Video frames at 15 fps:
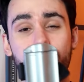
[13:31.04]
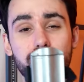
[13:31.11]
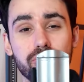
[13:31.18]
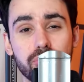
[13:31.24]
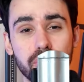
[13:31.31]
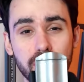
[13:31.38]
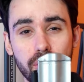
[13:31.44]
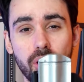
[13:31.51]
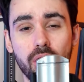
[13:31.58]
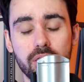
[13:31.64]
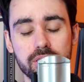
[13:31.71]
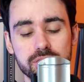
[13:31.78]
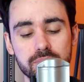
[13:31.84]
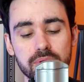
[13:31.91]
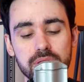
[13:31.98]
real
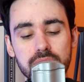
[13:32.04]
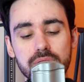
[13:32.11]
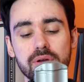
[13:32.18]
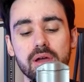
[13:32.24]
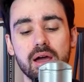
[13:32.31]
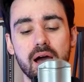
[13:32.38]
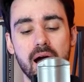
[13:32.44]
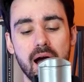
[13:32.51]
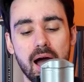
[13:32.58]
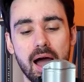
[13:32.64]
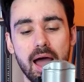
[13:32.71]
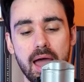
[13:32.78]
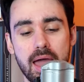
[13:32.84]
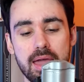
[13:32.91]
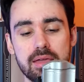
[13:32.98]
honest with you.
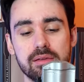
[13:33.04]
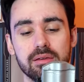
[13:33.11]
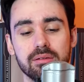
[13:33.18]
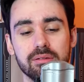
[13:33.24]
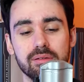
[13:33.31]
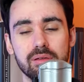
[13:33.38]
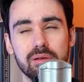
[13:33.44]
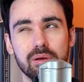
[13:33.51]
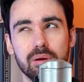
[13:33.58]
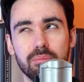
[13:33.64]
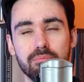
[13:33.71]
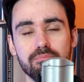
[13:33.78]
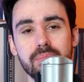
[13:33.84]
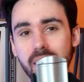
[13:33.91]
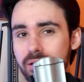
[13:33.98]
I
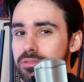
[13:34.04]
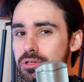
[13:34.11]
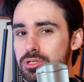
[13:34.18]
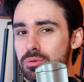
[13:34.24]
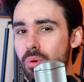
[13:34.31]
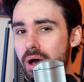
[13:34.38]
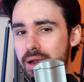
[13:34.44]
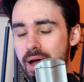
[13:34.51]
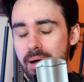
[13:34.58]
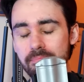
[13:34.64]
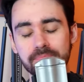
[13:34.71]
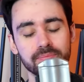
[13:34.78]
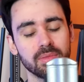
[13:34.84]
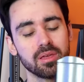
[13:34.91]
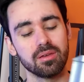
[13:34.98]
mucked this one up.